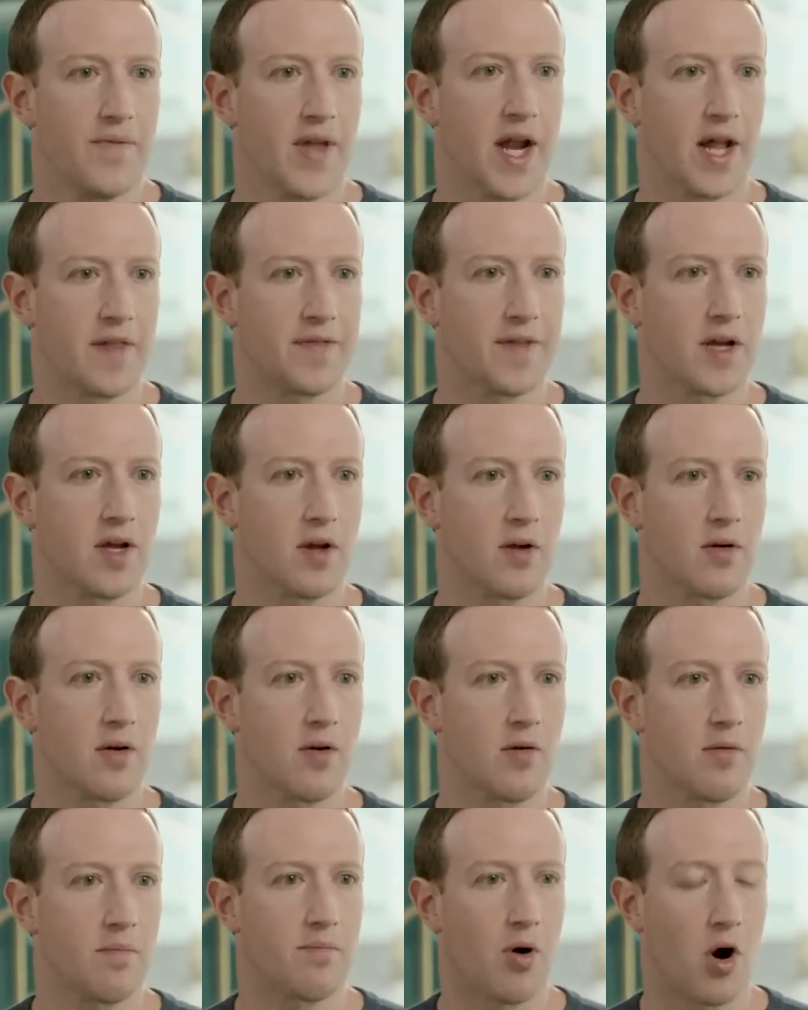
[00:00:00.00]
And I think
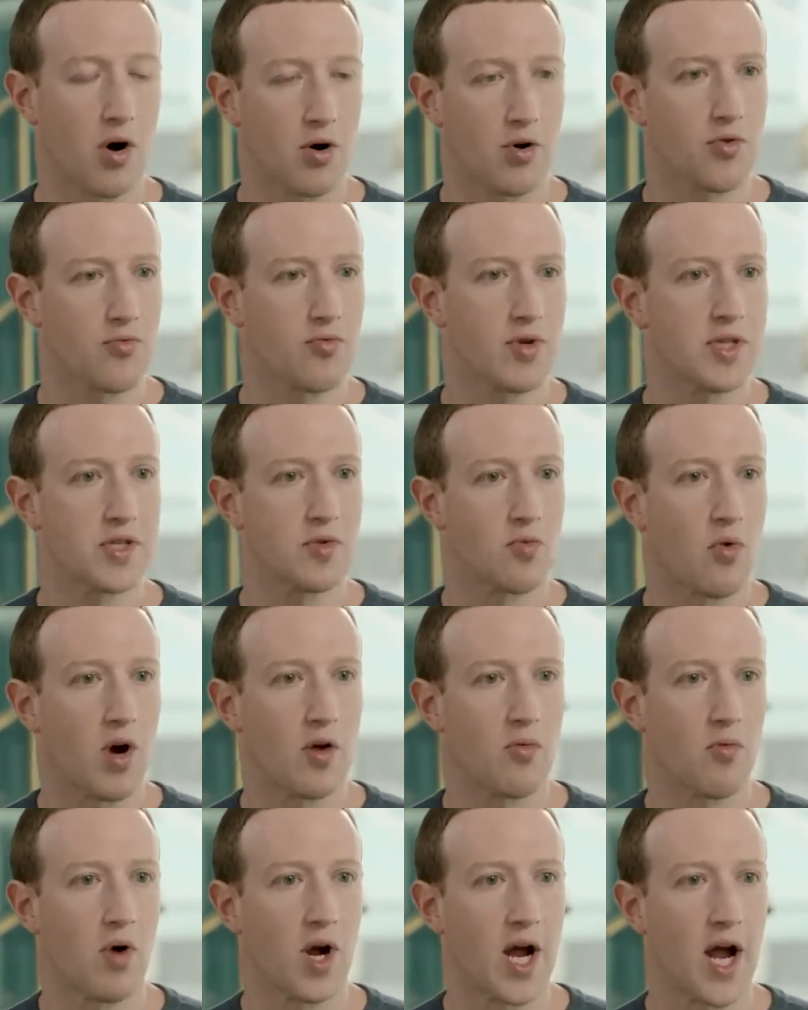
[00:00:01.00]
part of the reason
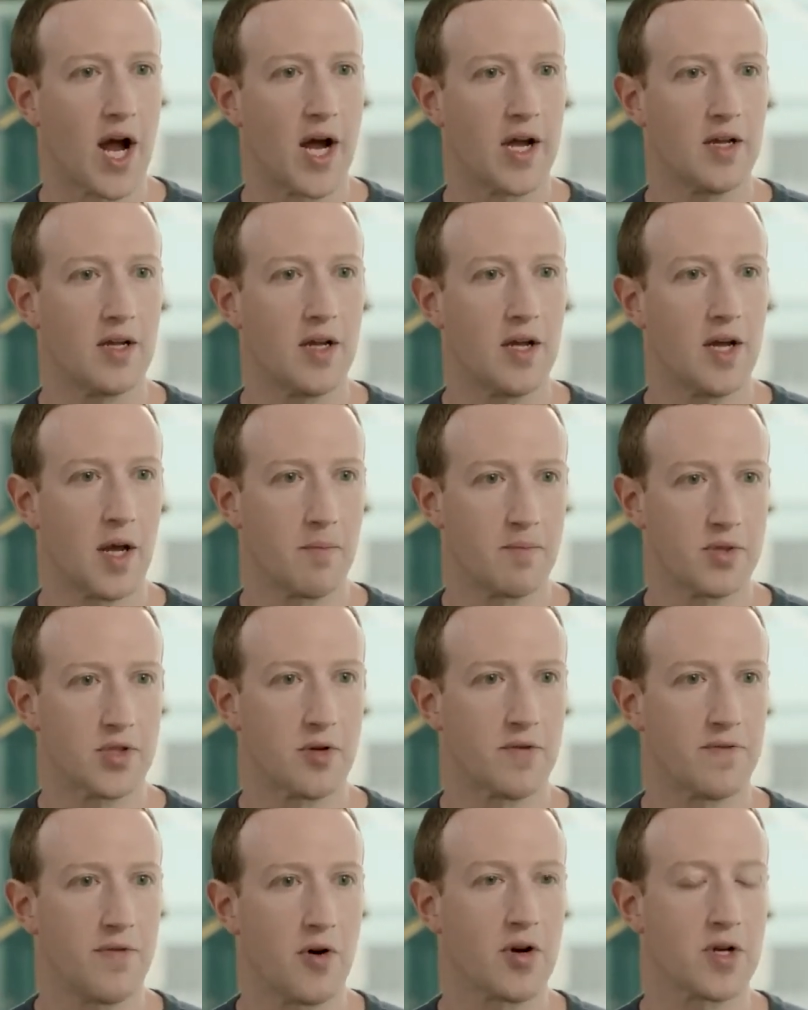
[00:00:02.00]
why I am
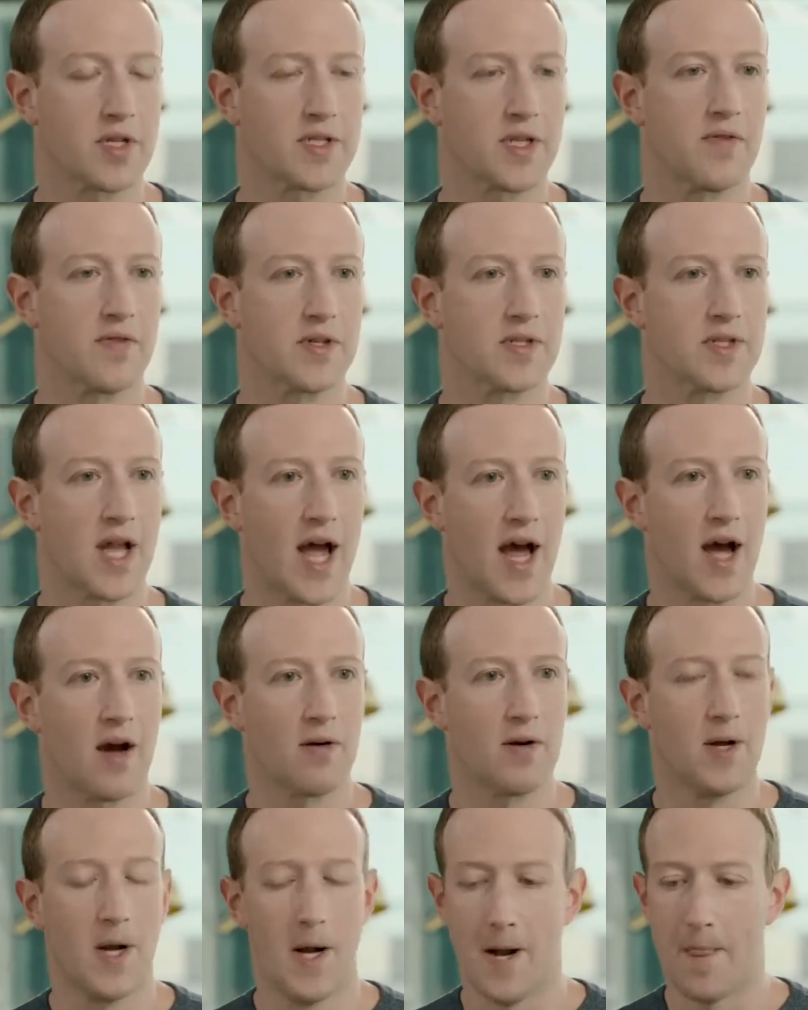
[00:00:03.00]
so focused on this
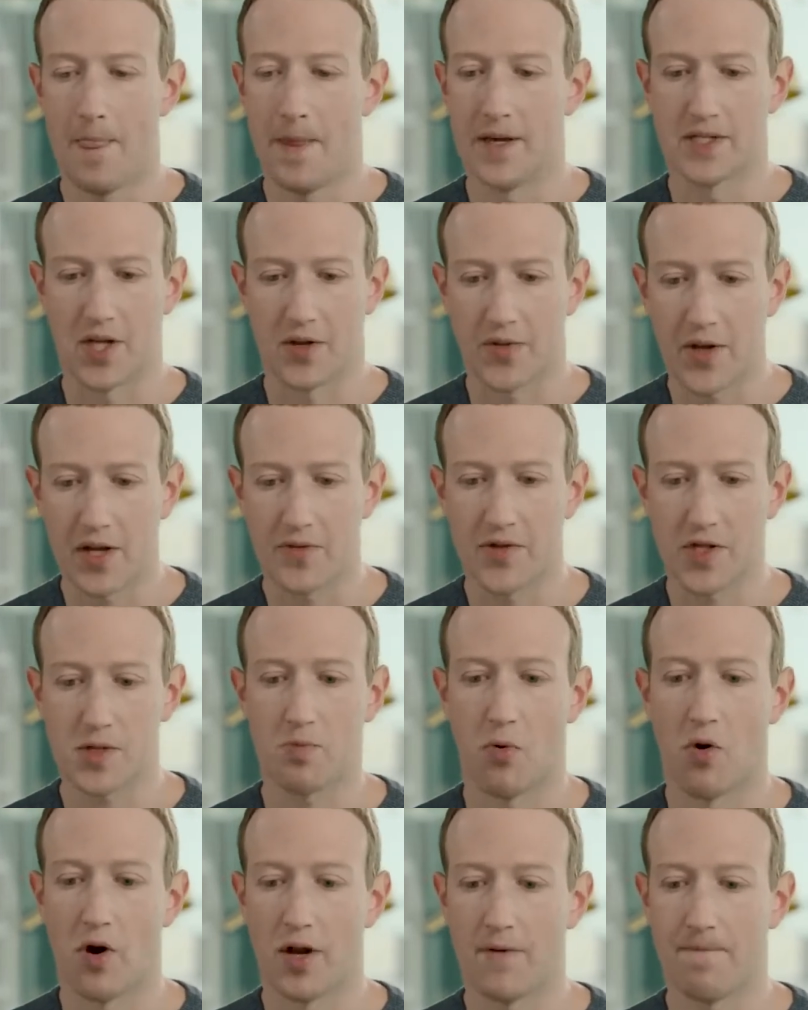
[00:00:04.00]
now is I think at this
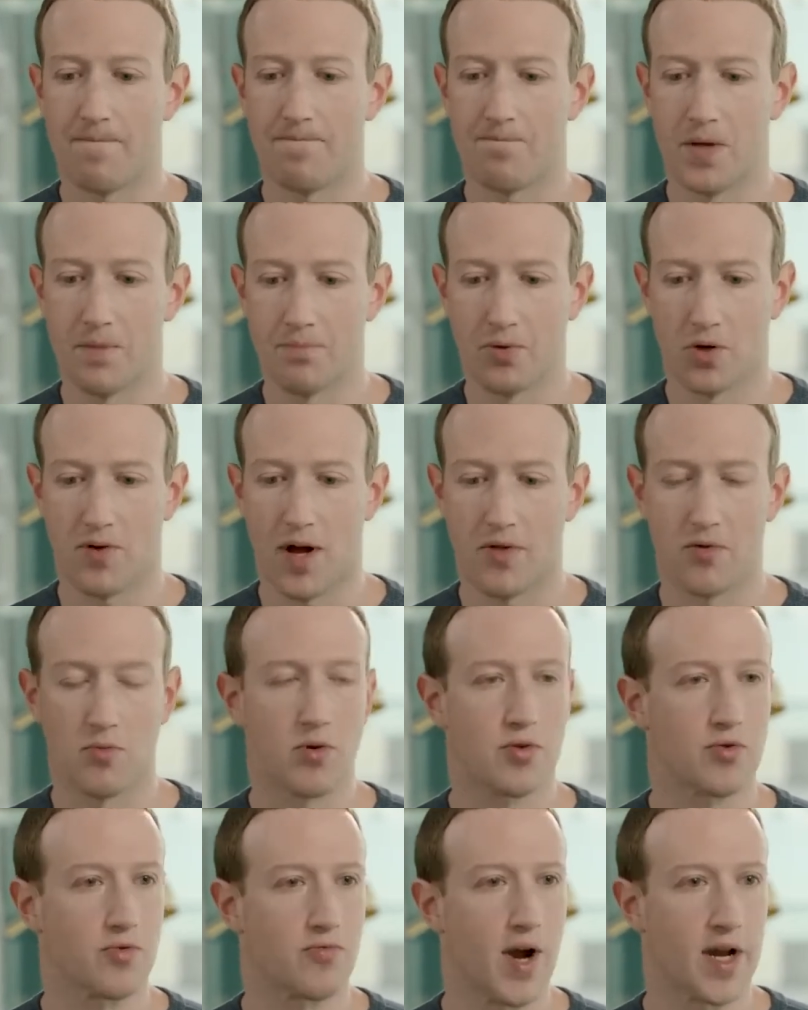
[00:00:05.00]
point, people around the
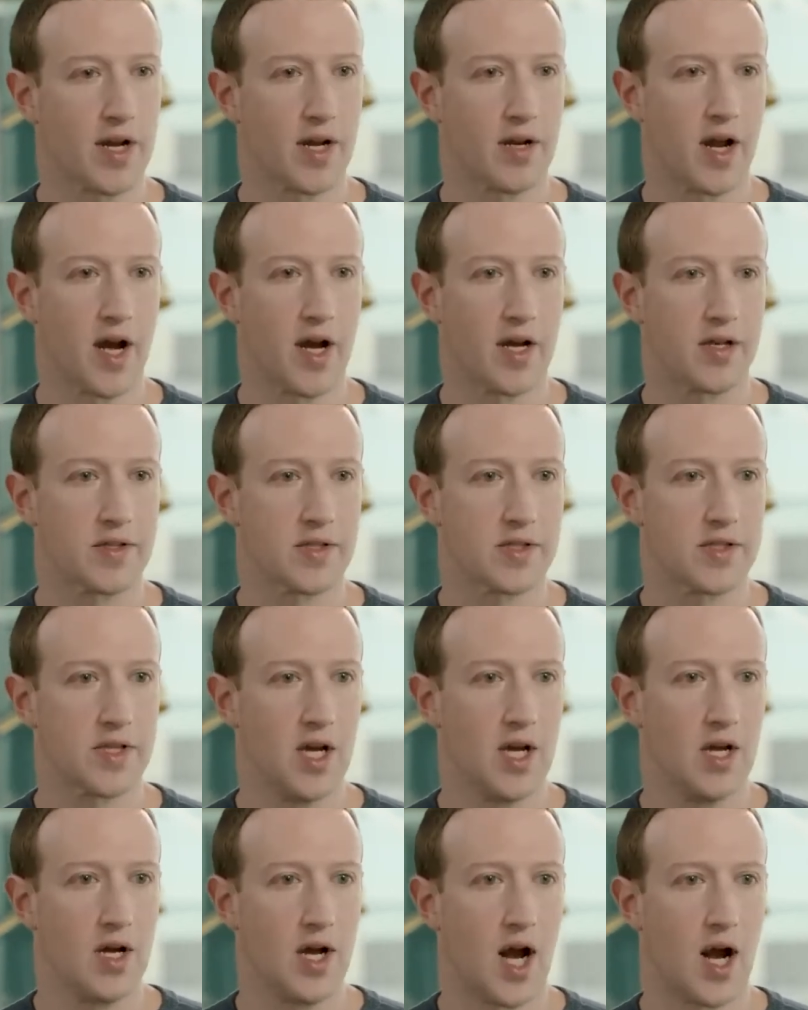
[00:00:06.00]
world recognize
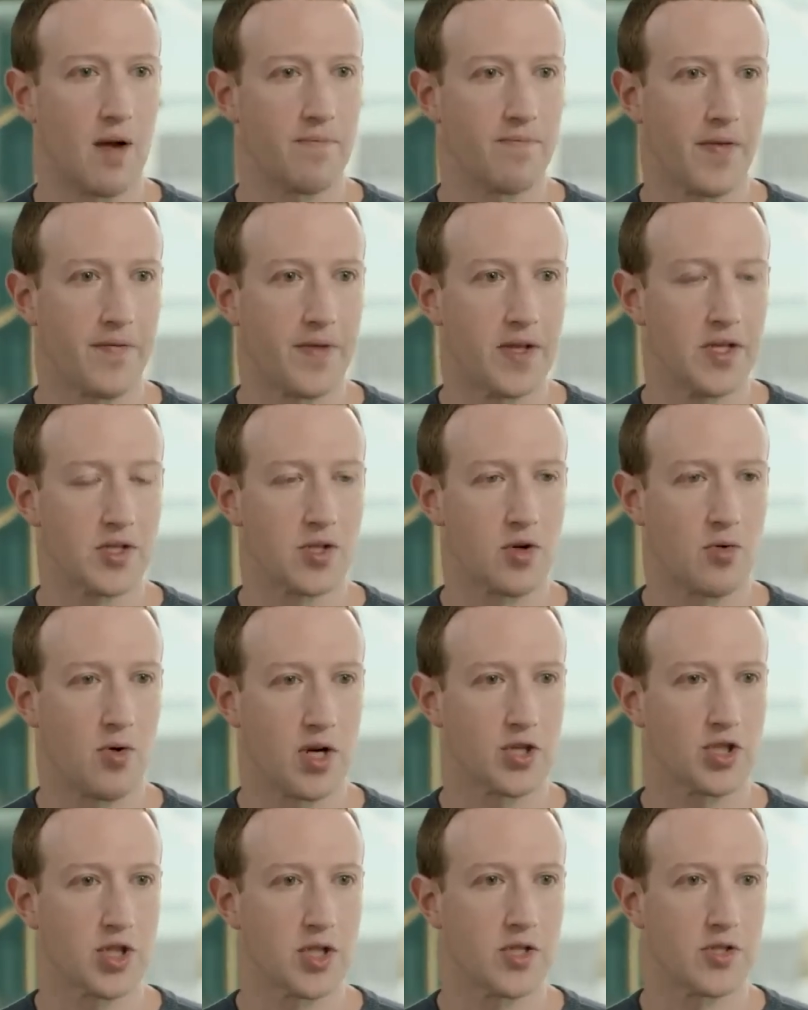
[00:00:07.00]
that these
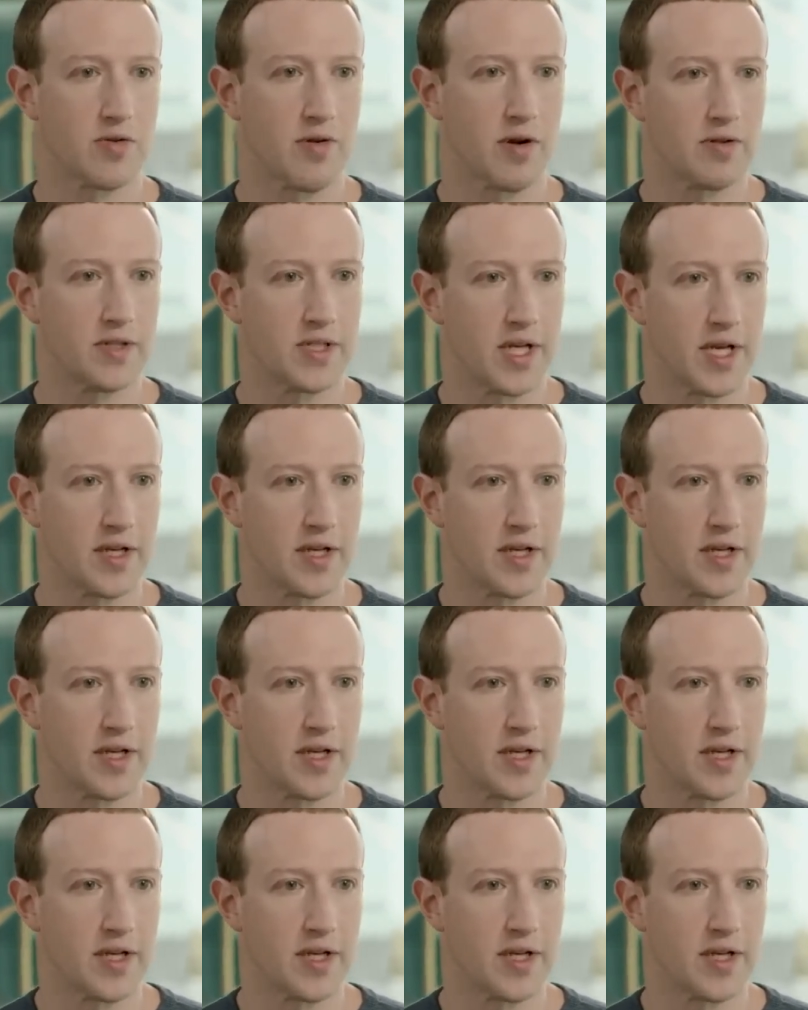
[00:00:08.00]
questions around